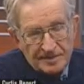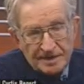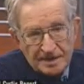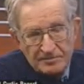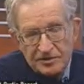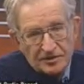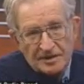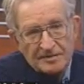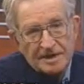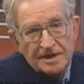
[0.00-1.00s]
brought up any
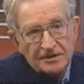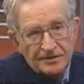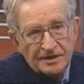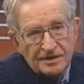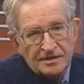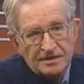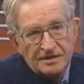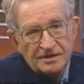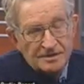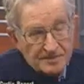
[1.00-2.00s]
program on health
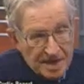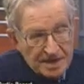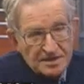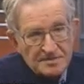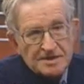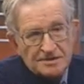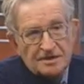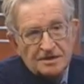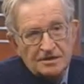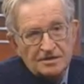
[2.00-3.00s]
care. It's the main
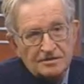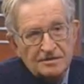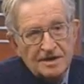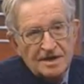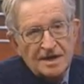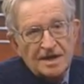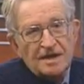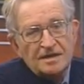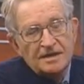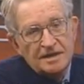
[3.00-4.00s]
domestic issue.
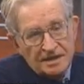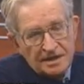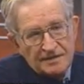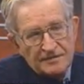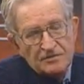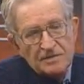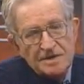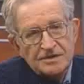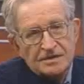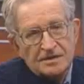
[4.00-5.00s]
And they gave the
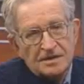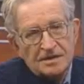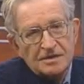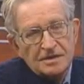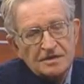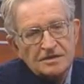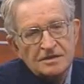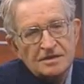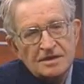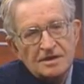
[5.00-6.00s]
reason. They said
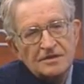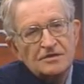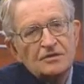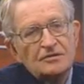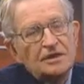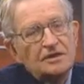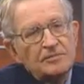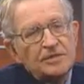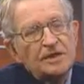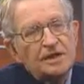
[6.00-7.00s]
there's so
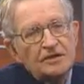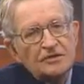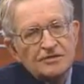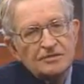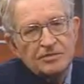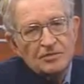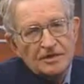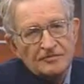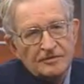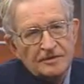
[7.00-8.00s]
little political
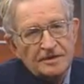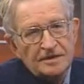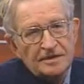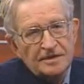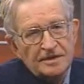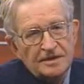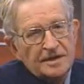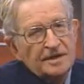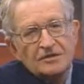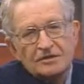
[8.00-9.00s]
support for it,
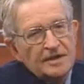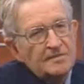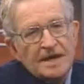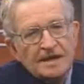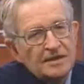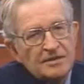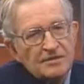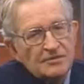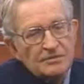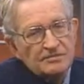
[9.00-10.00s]
like only about
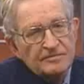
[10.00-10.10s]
